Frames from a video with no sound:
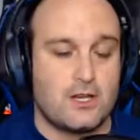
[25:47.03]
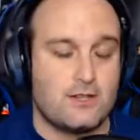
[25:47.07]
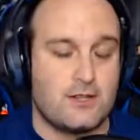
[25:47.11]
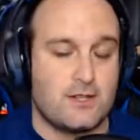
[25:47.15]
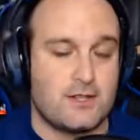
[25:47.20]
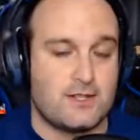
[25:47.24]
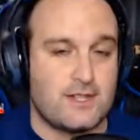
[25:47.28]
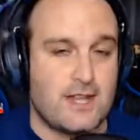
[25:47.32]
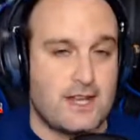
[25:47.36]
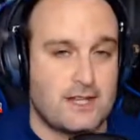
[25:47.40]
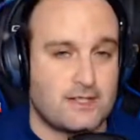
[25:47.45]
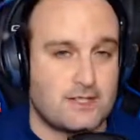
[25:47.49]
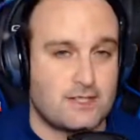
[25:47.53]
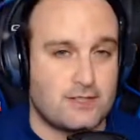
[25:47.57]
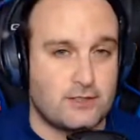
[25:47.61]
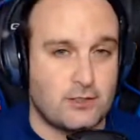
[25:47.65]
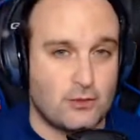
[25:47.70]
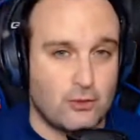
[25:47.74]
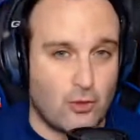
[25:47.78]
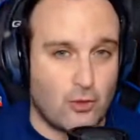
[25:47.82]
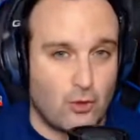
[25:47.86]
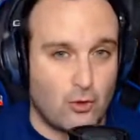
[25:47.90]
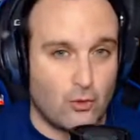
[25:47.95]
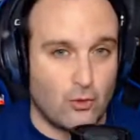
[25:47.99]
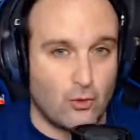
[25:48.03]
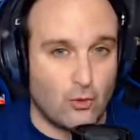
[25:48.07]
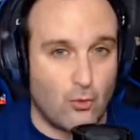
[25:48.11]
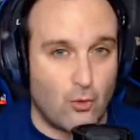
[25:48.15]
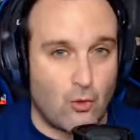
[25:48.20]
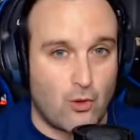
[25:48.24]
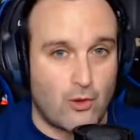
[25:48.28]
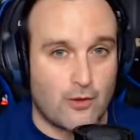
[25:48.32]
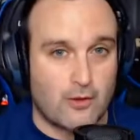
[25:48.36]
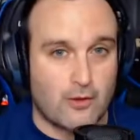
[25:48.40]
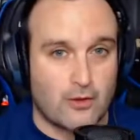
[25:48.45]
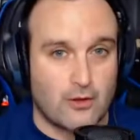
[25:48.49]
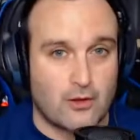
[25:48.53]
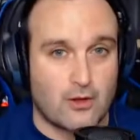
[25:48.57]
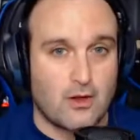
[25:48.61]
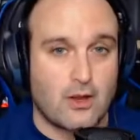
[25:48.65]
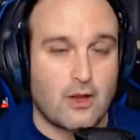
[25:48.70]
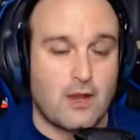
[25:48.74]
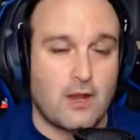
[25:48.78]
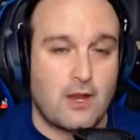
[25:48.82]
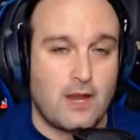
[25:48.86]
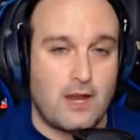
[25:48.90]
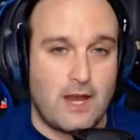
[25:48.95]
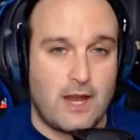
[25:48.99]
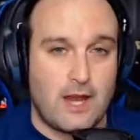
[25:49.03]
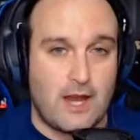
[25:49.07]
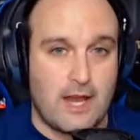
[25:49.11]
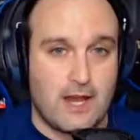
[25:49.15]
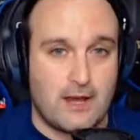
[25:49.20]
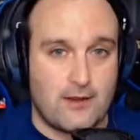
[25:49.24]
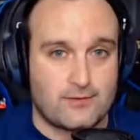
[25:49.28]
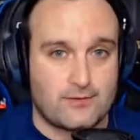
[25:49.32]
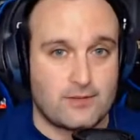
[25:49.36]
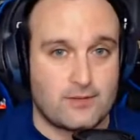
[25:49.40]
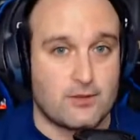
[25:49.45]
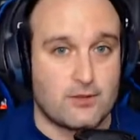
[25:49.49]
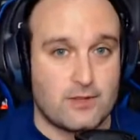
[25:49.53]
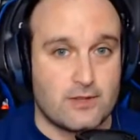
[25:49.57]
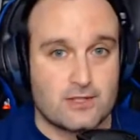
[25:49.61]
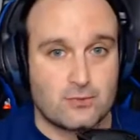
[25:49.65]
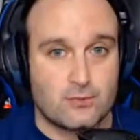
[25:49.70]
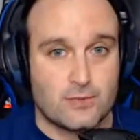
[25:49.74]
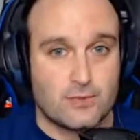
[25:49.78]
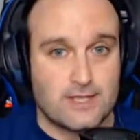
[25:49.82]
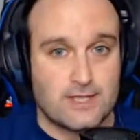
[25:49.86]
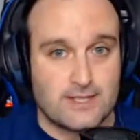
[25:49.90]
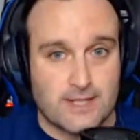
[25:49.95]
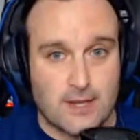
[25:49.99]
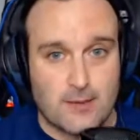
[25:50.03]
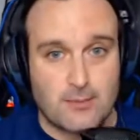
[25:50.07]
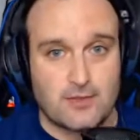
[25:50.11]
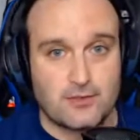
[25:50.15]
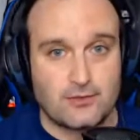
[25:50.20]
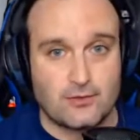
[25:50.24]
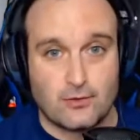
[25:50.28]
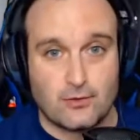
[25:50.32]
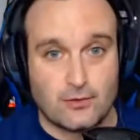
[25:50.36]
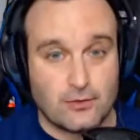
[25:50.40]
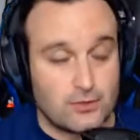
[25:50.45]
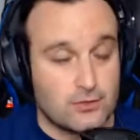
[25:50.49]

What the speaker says: Does that still hold water after this week's episode?